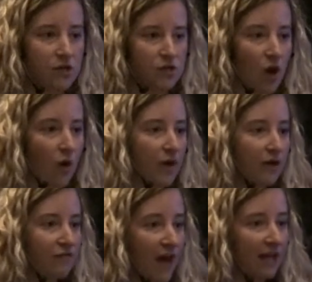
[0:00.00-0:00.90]
So
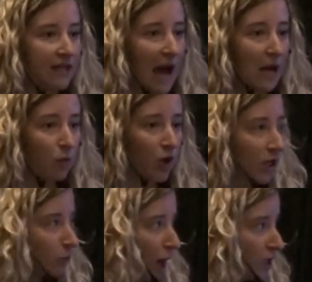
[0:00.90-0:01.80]
in fact, I work
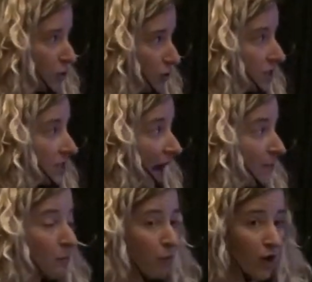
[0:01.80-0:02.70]
at WhiteSource,
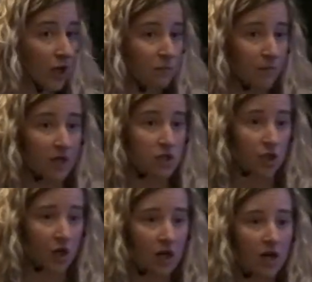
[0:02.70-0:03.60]
I'm a product
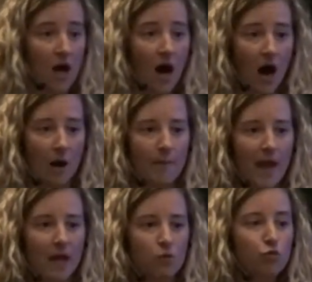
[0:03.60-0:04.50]
manager,
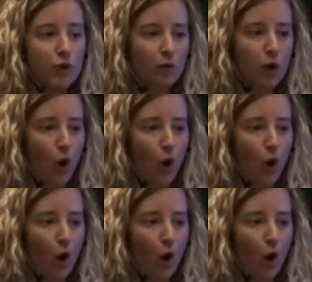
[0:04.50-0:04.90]
and we were